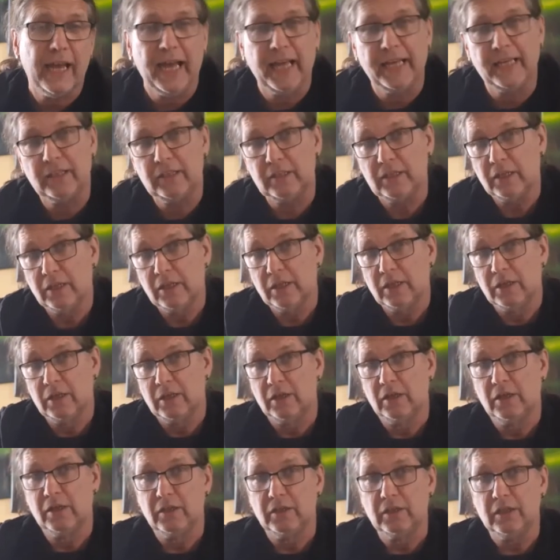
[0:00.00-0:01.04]
and
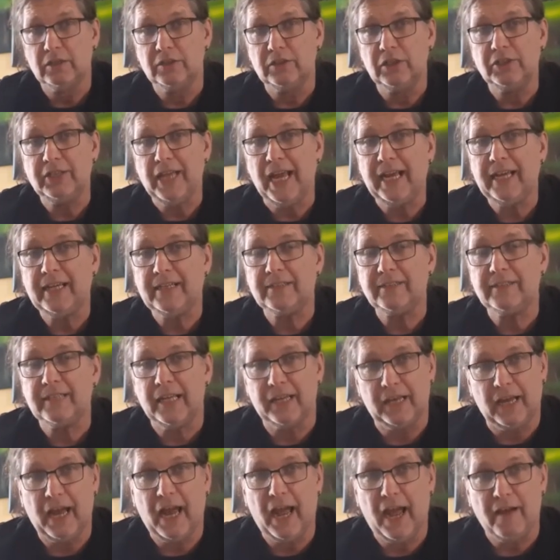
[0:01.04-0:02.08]
the decks
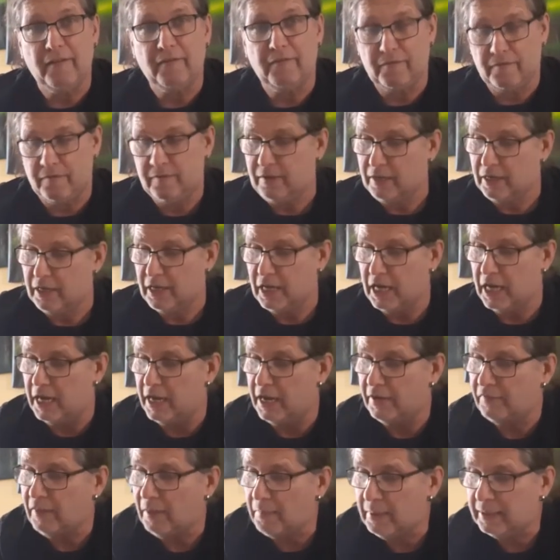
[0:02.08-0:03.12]
that I have, uh,
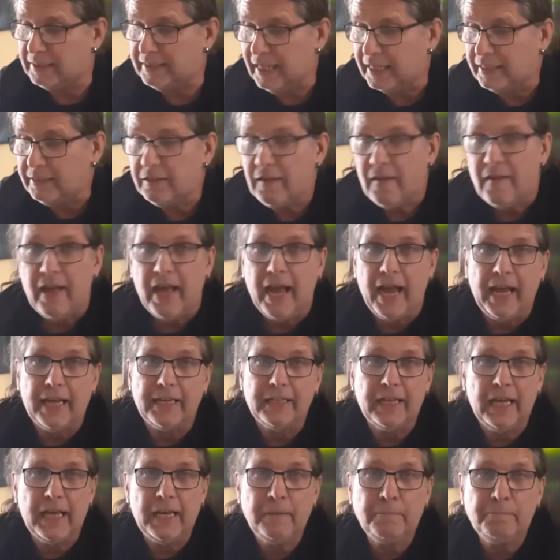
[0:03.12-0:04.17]
if that makes sense. And
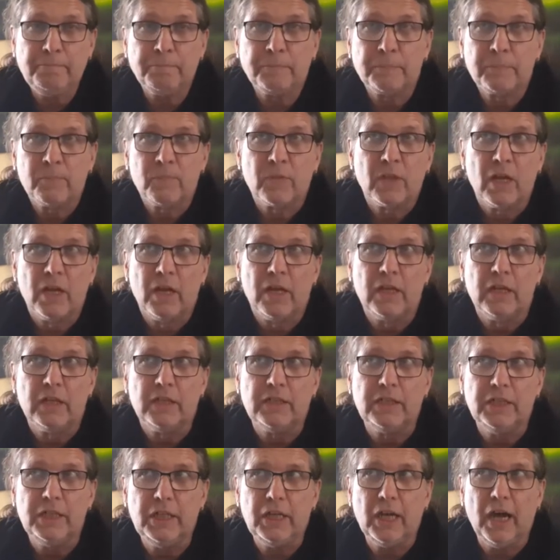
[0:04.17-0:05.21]
then
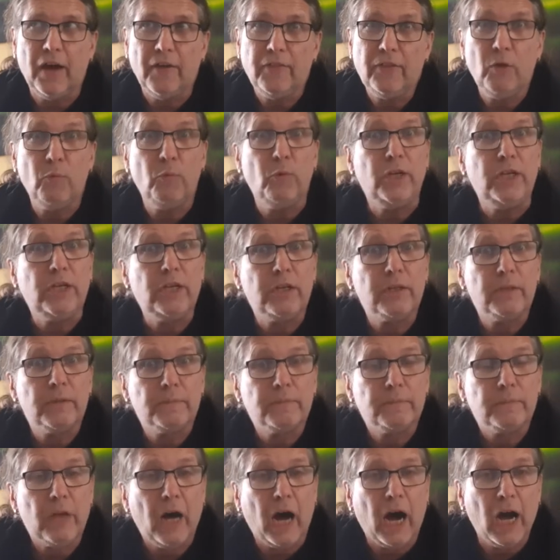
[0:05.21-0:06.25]
the other week,
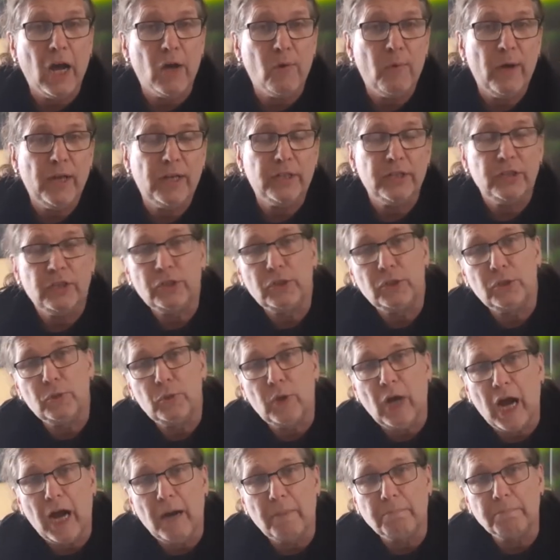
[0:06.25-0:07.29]
I went
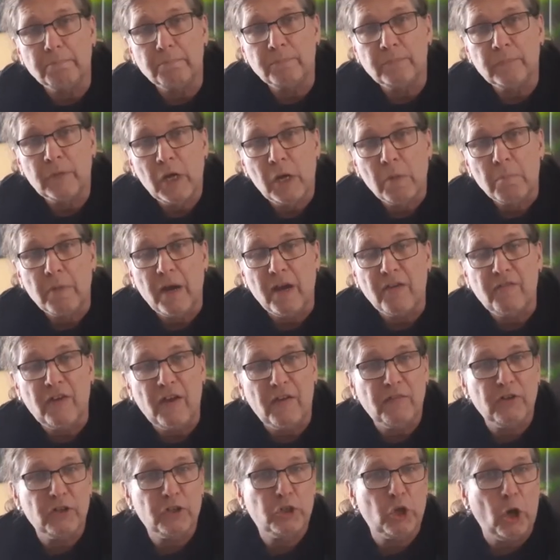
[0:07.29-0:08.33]
to um, my
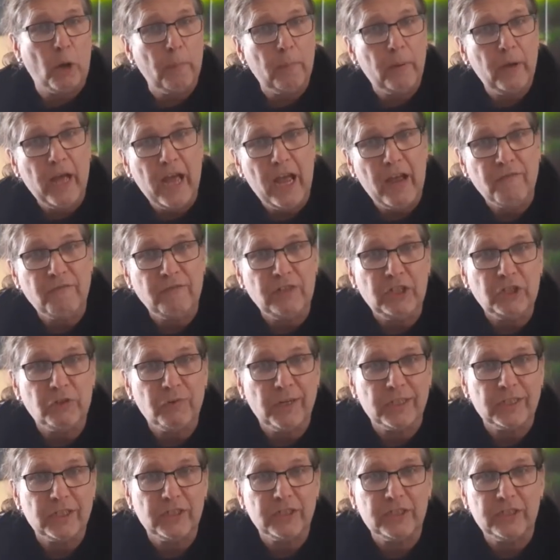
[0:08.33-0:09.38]
favorite shop, Heavenly
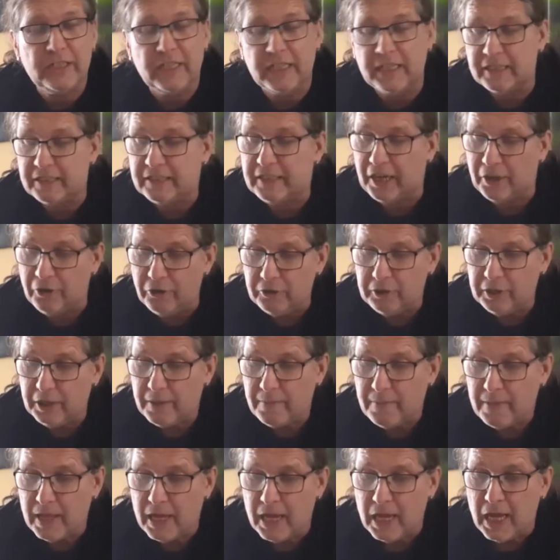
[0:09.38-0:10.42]
Treasures here in Kamak,
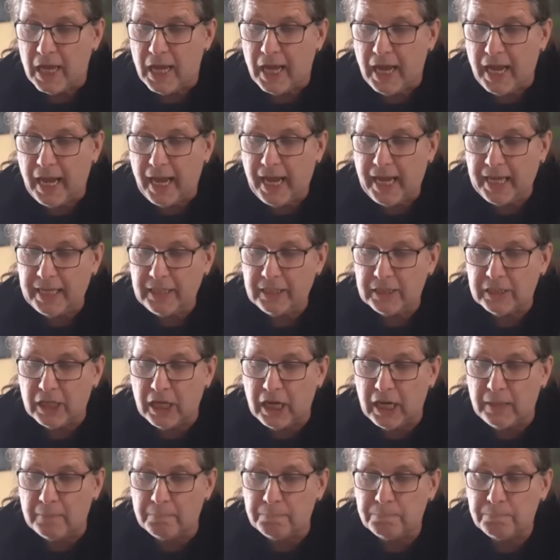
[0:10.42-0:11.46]
and
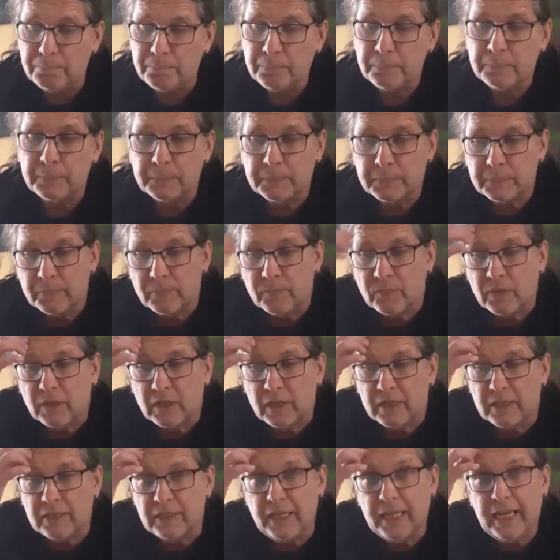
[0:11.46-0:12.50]
um,
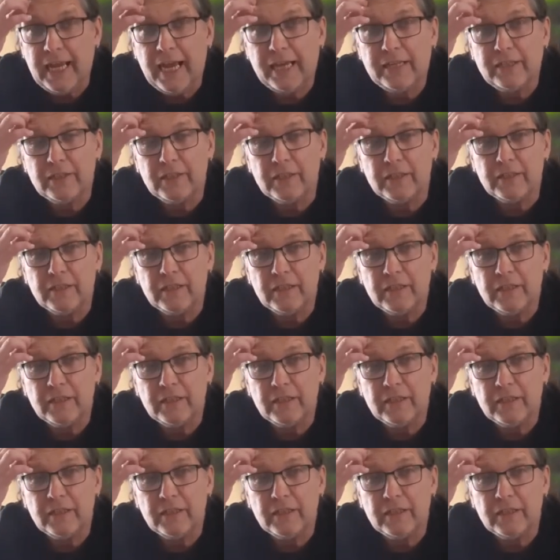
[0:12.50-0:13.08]
they had a,